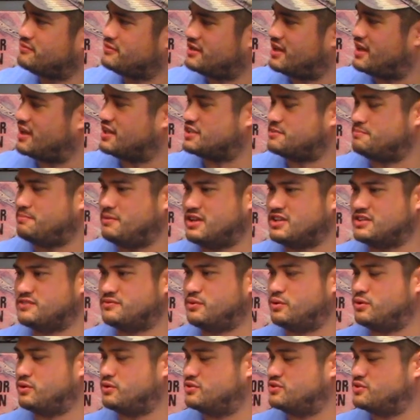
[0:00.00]
Yeah, Space
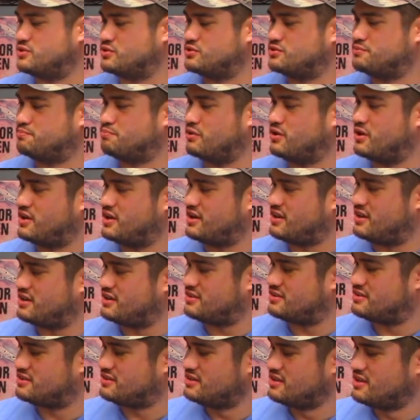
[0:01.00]
Voyagers
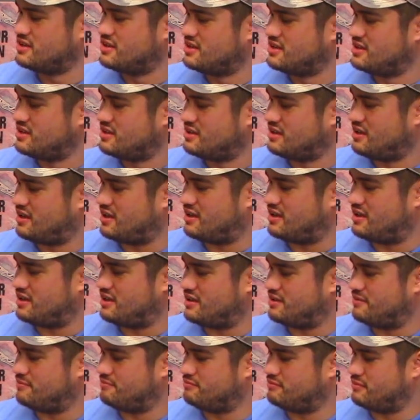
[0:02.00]
brand.
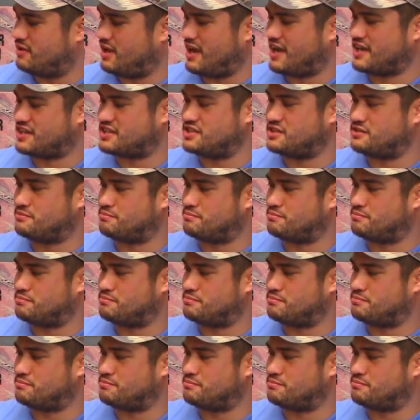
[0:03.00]
Action